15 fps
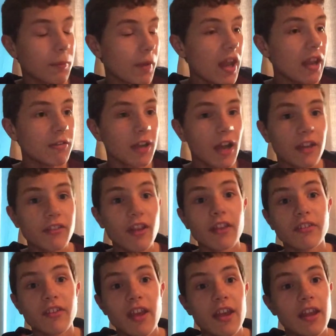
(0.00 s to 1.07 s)
But anyway, guys,
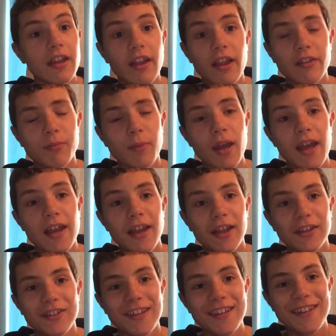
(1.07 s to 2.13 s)
that's it. There's my
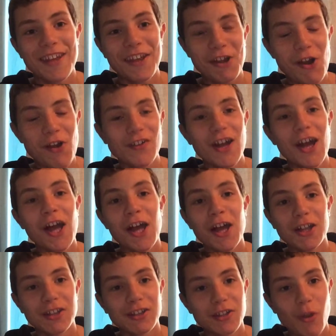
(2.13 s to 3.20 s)
NXT Takeover
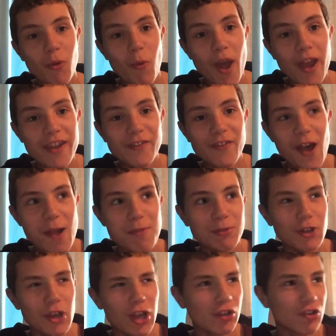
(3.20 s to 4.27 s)

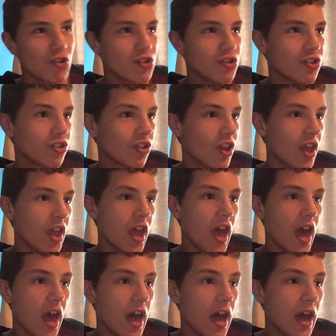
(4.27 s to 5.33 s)
25 predictions.
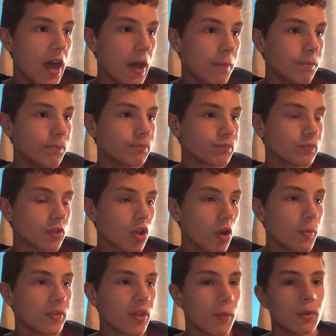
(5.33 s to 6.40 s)
Um,
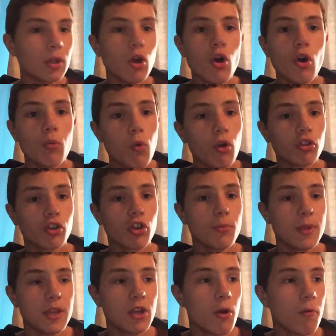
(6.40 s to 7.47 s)
comment down below what's
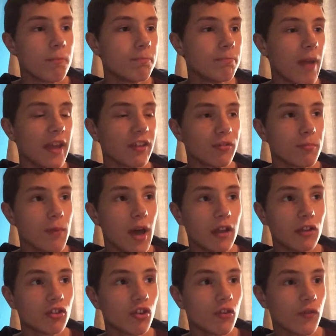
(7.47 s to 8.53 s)
going to be your best
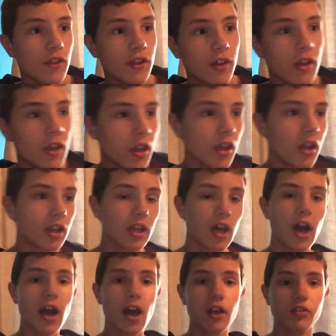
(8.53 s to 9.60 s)
match of the
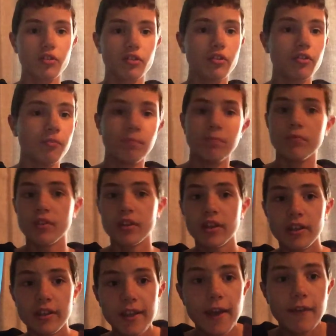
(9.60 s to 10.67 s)
card. And
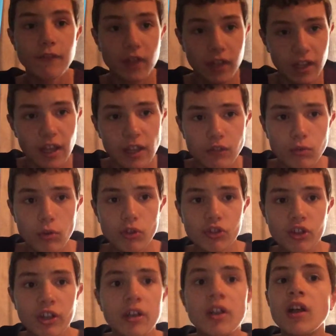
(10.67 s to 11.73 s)
yeah, thank you guys for
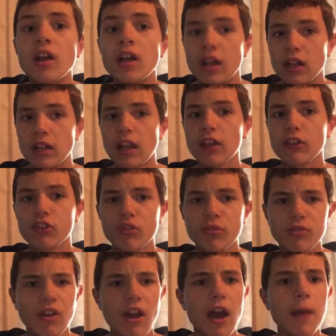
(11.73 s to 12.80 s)
watching. Like and
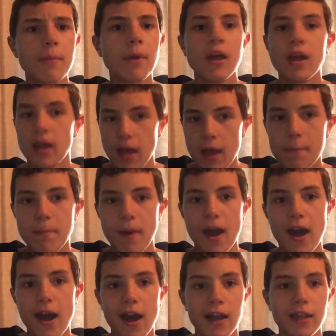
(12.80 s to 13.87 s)
subscribe. And
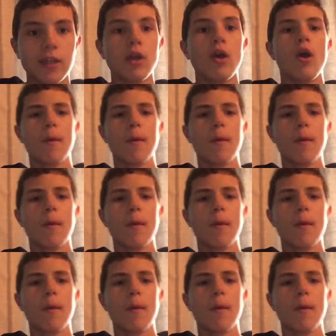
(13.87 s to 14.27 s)
bye.